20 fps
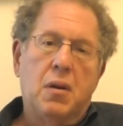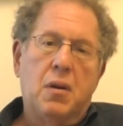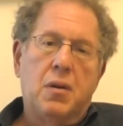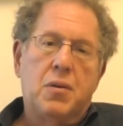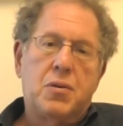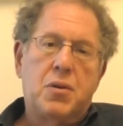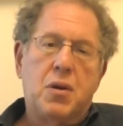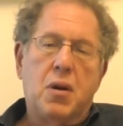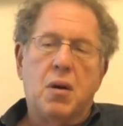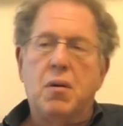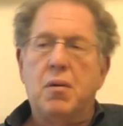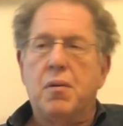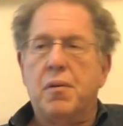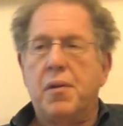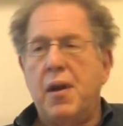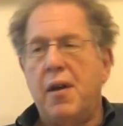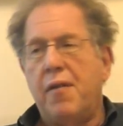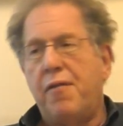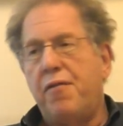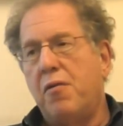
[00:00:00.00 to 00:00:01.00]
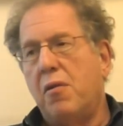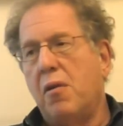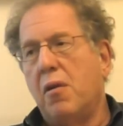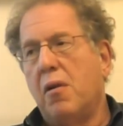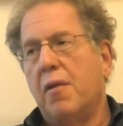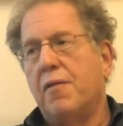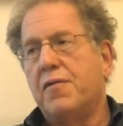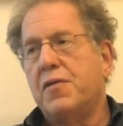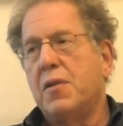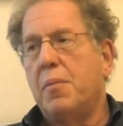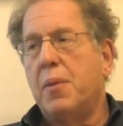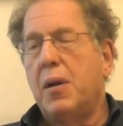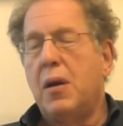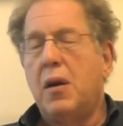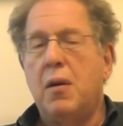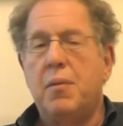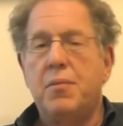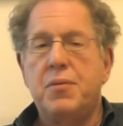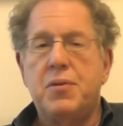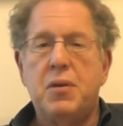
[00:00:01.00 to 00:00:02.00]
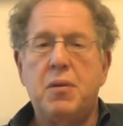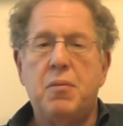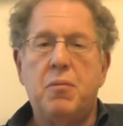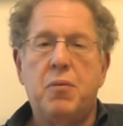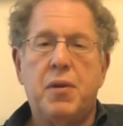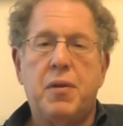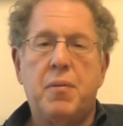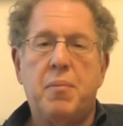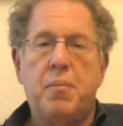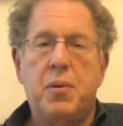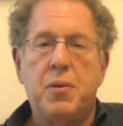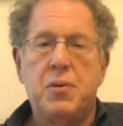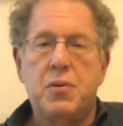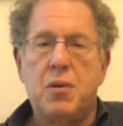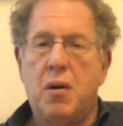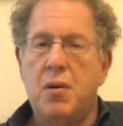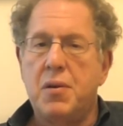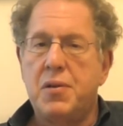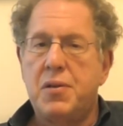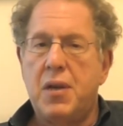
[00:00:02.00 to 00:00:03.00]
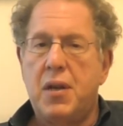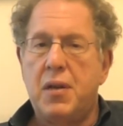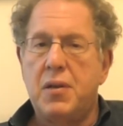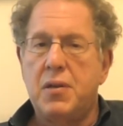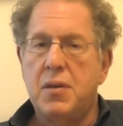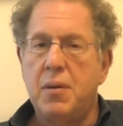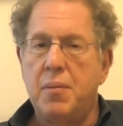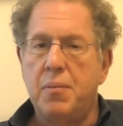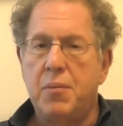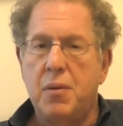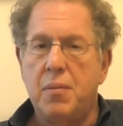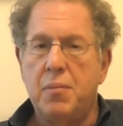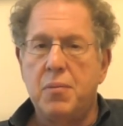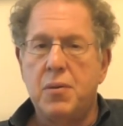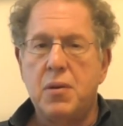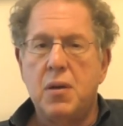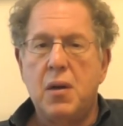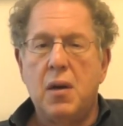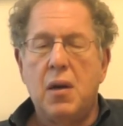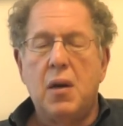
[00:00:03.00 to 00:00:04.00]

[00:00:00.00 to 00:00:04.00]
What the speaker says: So therefore, if somebody comes in with a bizarre set of symptoms,